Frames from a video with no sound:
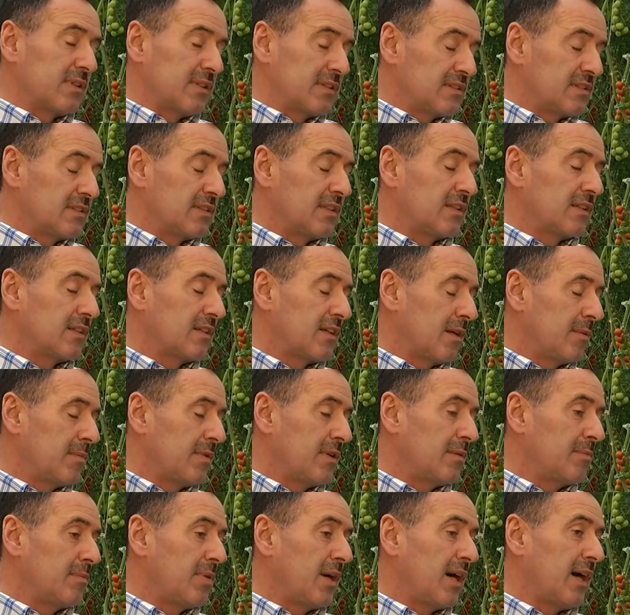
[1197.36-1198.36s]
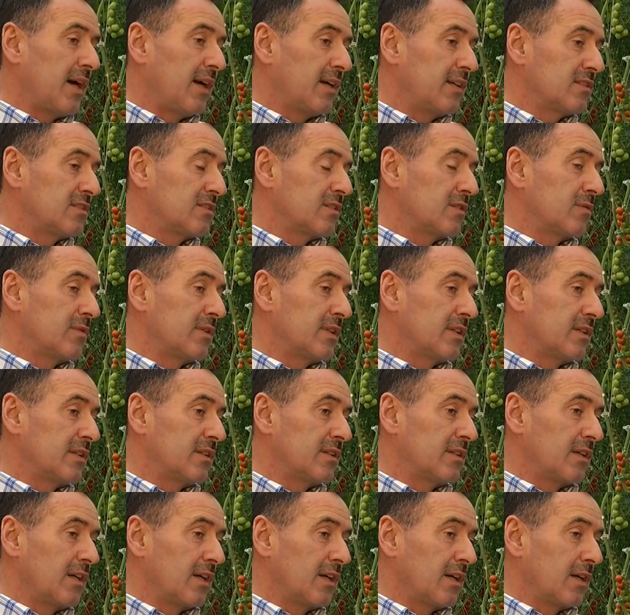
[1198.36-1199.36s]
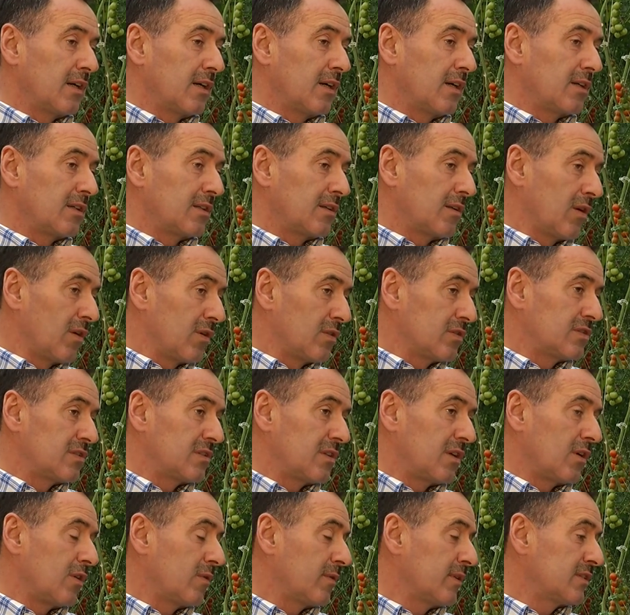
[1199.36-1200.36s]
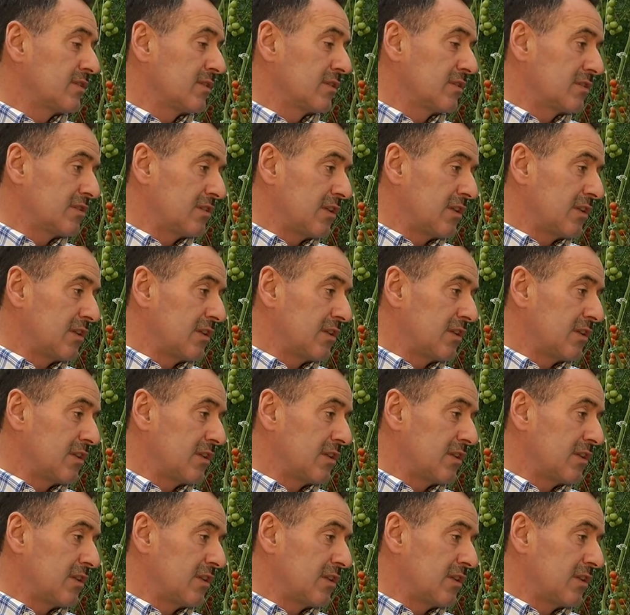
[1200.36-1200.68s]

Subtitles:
can still come and buy. So we're closed always on